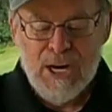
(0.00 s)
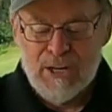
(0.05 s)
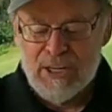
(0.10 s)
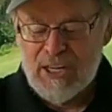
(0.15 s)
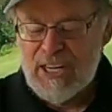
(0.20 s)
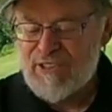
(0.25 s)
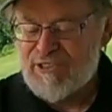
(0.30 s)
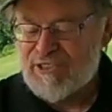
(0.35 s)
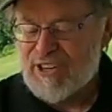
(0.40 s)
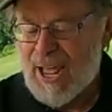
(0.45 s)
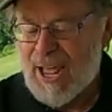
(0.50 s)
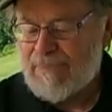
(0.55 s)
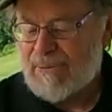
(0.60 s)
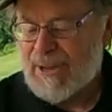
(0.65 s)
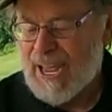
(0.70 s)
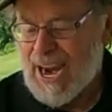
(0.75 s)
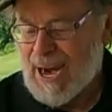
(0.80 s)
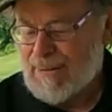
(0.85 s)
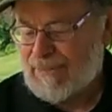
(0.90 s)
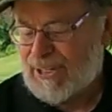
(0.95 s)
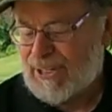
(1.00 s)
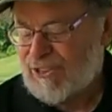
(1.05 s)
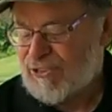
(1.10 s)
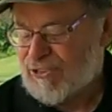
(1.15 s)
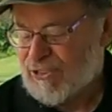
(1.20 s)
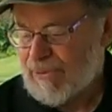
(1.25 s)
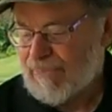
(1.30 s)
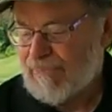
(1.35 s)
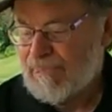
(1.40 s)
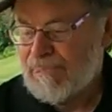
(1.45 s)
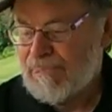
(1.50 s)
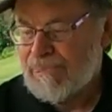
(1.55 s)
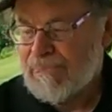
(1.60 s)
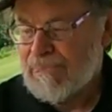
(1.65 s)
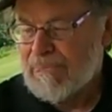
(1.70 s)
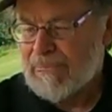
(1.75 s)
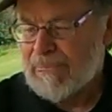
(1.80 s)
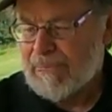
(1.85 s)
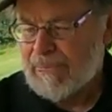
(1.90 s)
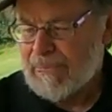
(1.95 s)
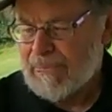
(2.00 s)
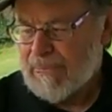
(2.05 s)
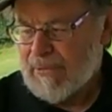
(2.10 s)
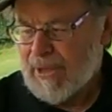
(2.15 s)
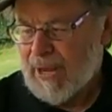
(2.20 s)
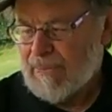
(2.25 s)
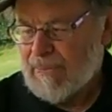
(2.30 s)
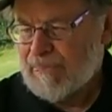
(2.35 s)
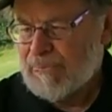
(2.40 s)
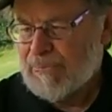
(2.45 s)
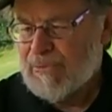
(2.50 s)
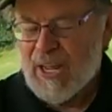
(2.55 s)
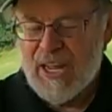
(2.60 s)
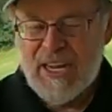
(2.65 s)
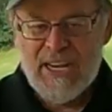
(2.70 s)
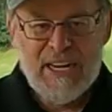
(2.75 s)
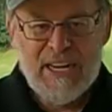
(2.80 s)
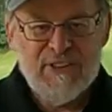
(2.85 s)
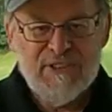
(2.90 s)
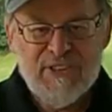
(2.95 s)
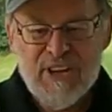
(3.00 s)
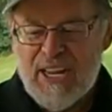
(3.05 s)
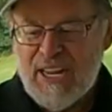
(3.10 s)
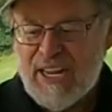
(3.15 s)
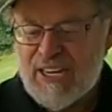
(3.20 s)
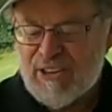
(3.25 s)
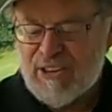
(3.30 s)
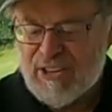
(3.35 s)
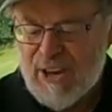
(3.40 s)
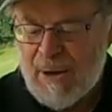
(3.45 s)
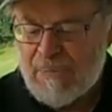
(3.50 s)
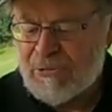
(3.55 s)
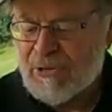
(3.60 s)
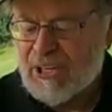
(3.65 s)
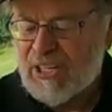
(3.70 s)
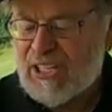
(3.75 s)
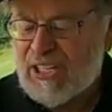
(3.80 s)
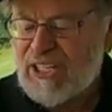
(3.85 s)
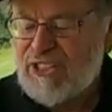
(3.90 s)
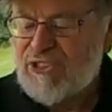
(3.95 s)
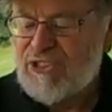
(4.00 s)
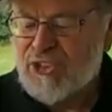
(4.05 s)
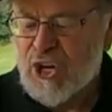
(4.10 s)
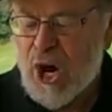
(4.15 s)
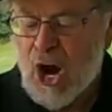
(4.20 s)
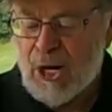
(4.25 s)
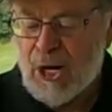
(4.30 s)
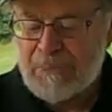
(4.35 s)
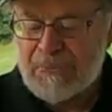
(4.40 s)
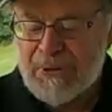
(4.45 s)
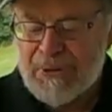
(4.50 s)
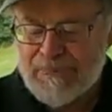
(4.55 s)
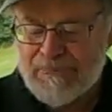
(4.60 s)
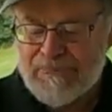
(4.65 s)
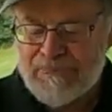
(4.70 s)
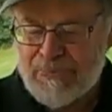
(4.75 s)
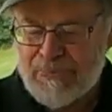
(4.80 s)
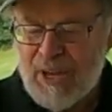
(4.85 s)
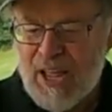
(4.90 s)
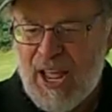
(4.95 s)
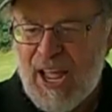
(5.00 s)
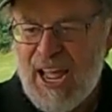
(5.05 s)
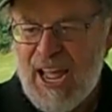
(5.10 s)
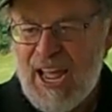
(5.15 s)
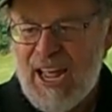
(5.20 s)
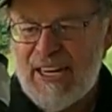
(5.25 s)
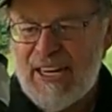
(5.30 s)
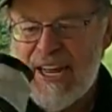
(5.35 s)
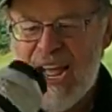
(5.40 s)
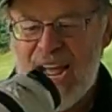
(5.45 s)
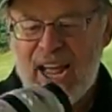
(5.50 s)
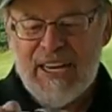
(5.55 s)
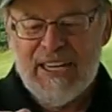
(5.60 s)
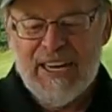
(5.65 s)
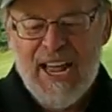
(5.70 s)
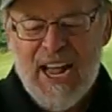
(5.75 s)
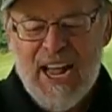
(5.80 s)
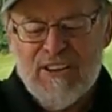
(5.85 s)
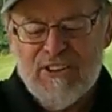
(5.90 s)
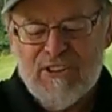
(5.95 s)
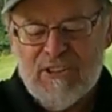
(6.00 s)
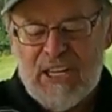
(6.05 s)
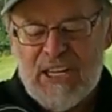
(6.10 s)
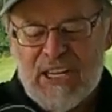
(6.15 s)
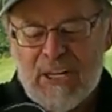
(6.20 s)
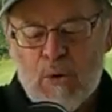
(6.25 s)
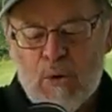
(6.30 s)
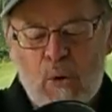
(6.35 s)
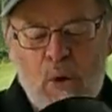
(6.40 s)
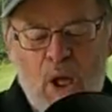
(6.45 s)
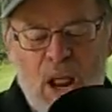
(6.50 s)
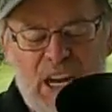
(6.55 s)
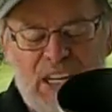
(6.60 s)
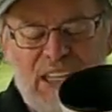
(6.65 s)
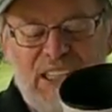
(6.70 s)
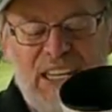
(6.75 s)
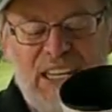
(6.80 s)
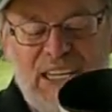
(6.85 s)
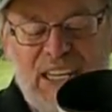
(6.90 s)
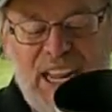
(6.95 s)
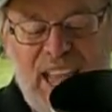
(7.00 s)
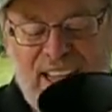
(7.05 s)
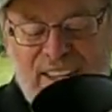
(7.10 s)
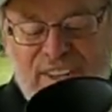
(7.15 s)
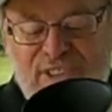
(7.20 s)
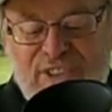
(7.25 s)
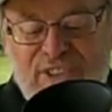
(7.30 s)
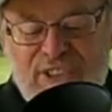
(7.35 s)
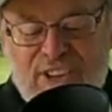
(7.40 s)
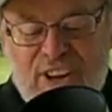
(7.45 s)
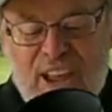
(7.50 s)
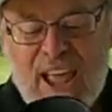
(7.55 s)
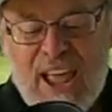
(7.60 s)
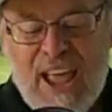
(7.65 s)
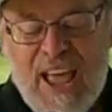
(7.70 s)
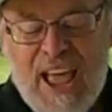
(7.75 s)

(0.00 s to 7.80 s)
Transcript: mirrorless type cameras. It's exceptionally sharp and an excellent quality lens.